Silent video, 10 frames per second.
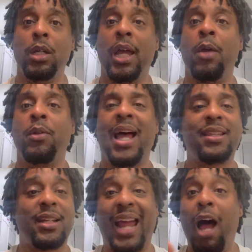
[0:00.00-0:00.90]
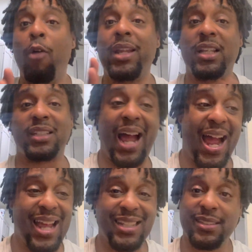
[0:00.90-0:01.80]
And not to down these
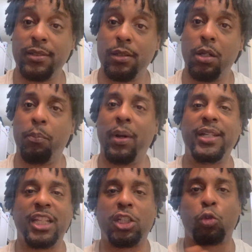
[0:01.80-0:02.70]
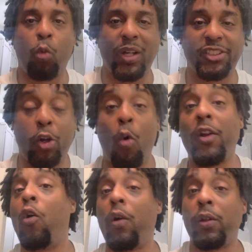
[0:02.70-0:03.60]
guys, but this is what's going
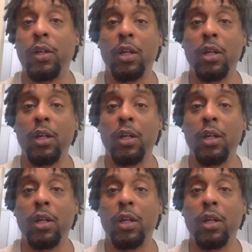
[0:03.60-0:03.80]
on.